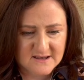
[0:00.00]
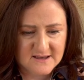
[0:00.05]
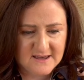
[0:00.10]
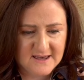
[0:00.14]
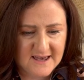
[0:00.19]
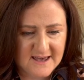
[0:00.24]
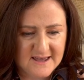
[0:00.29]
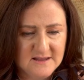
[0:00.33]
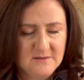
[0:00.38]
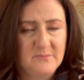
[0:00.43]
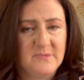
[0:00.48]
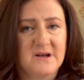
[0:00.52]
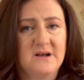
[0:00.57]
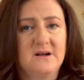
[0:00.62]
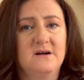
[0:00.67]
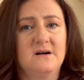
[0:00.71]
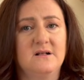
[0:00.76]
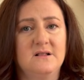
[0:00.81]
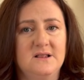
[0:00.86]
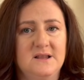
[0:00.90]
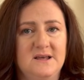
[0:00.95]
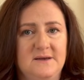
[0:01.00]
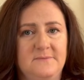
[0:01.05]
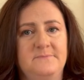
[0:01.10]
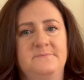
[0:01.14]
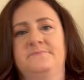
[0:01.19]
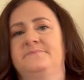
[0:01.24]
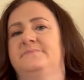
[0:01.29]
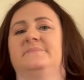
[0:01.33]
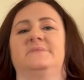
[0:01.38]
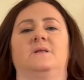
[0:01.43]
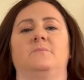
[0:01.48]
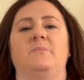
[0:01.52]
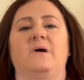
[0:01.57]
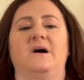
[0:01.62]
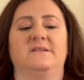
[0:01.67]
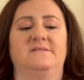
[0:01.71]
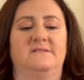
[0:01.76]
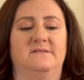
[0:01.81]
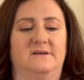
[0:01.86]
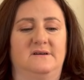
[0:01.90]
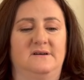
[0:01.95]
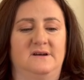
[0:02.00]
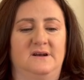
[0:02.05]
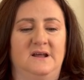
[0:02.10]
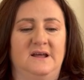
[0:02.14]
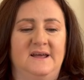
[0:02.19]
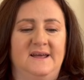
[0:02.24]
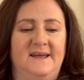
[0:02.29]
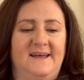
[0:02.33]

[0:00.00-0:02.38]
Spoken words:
Kate McCauley, the pattern,